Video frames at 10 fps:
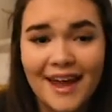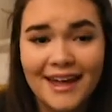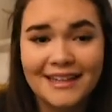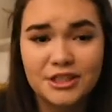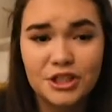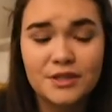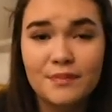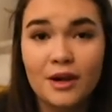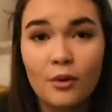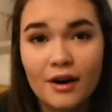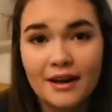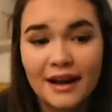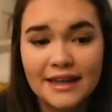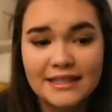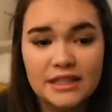And just be
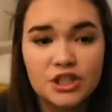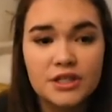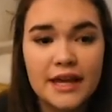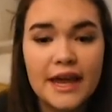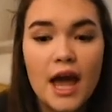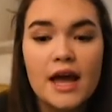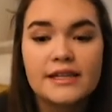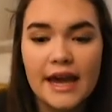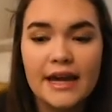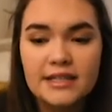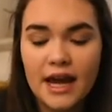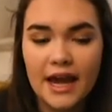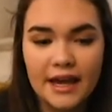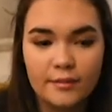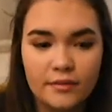organized and just like take
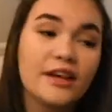time,